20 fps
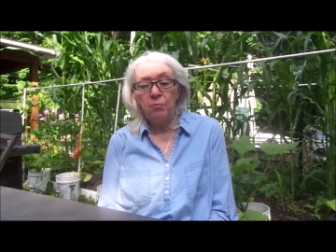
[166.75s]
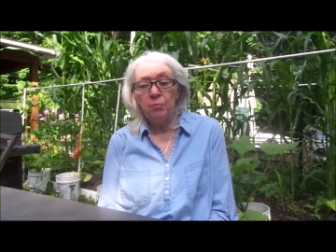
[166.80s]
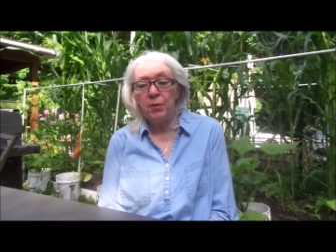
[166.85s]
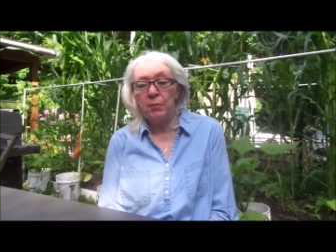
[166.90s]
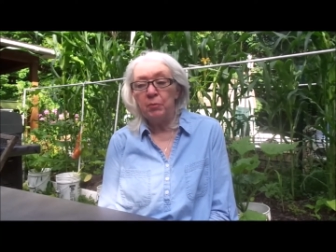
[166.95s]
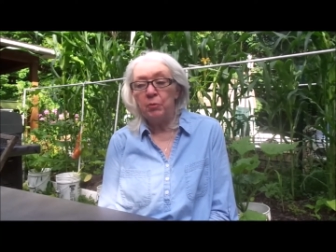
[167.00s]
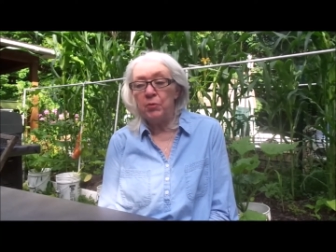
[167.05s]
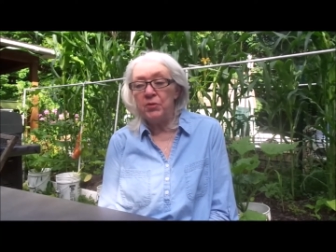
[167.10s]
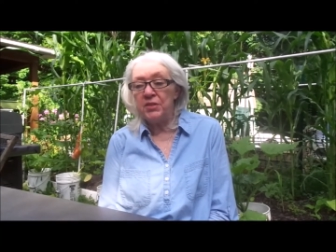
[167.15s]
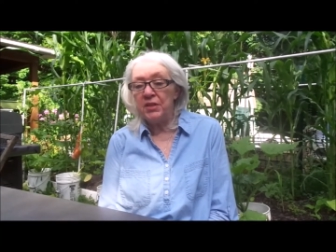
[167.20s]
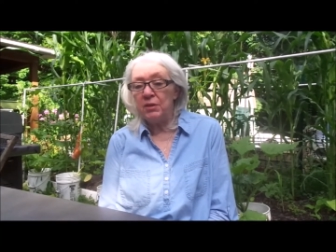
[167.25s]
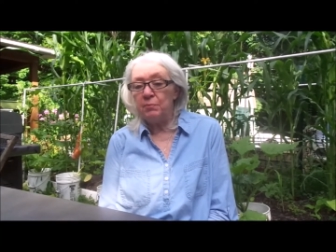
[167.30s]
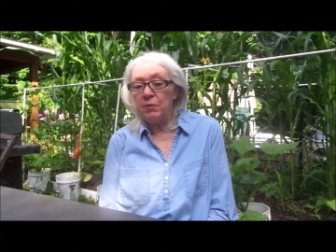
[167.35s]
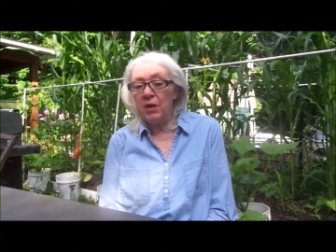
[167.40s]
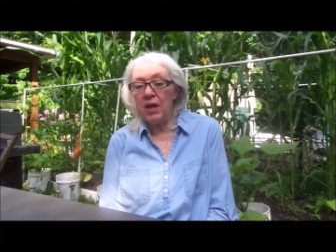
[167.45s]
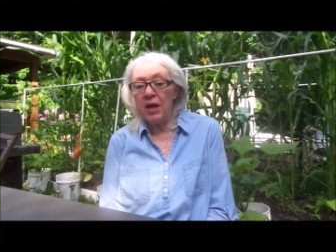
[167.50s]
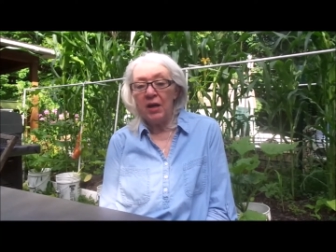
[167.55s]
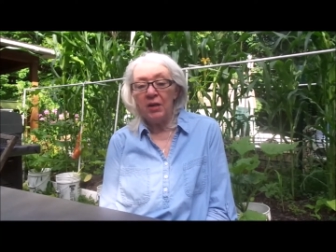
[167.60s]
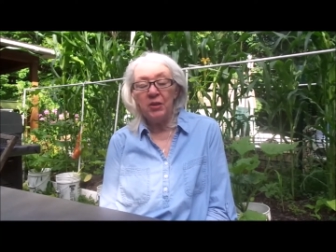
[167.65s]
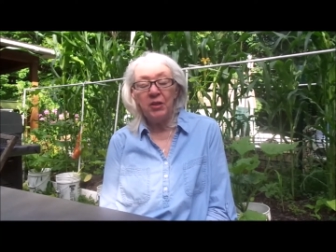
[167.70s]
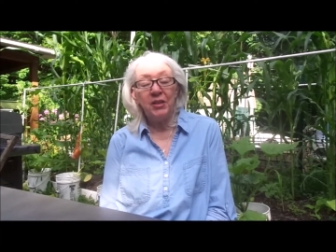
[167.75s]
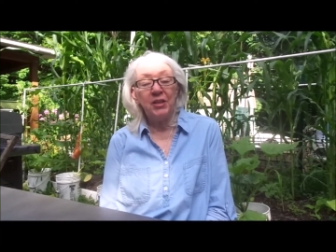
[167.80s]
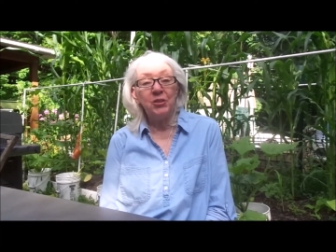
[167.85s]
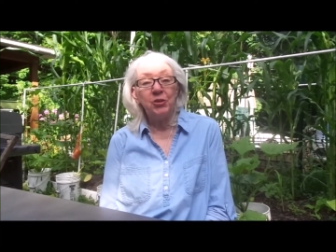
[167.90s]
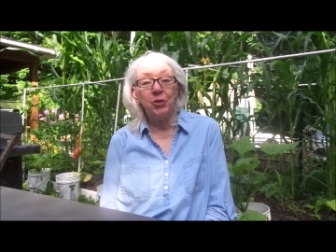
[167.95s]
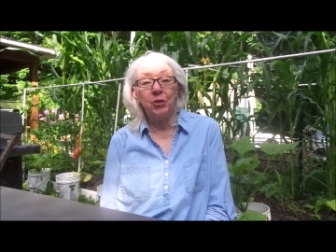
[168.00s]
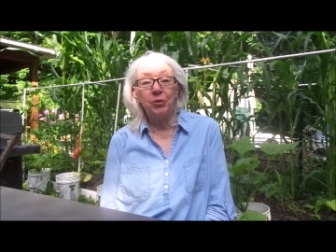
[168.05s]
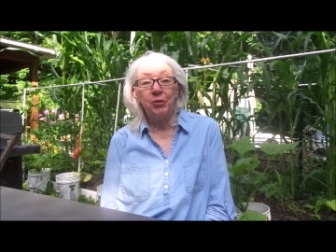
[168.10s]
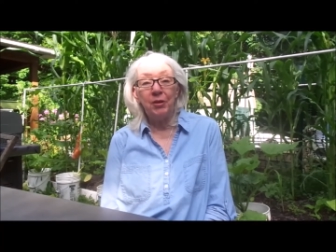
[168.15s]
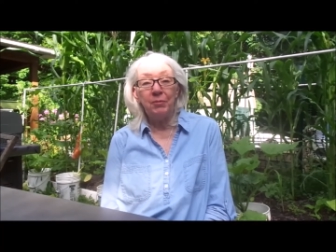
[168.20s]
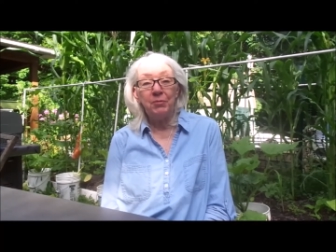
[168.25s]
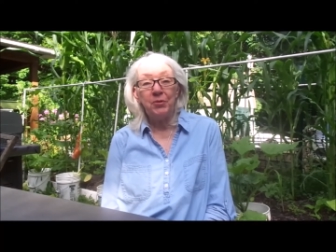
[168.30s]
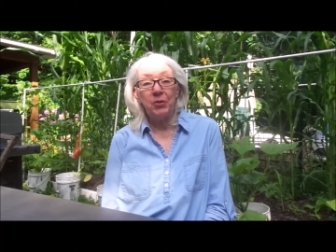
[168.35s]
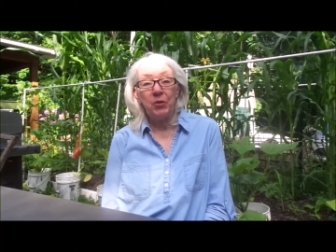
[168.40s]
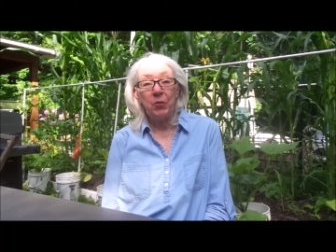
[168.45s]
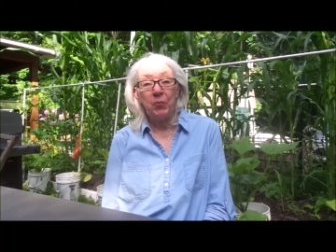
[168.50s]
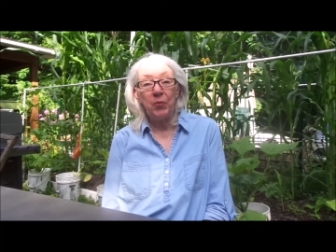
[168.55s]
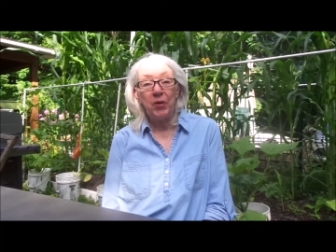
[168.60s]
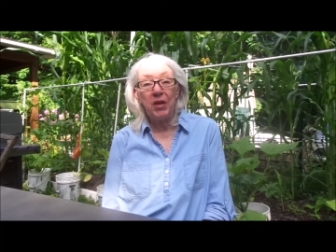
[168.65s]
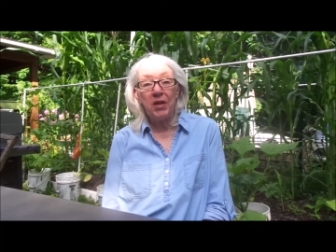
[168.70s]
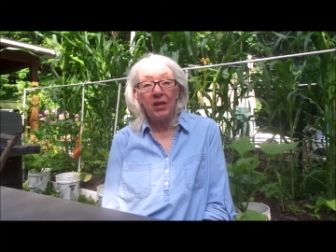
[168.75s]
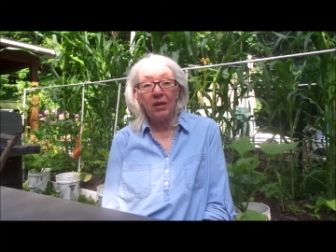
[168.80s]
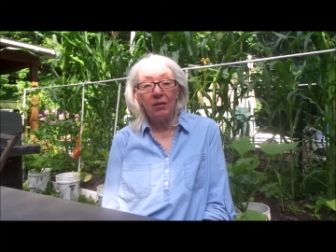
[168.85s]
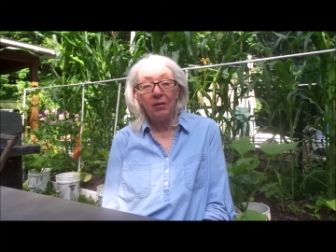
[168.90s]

People would say to me, how do you get your grapes so big?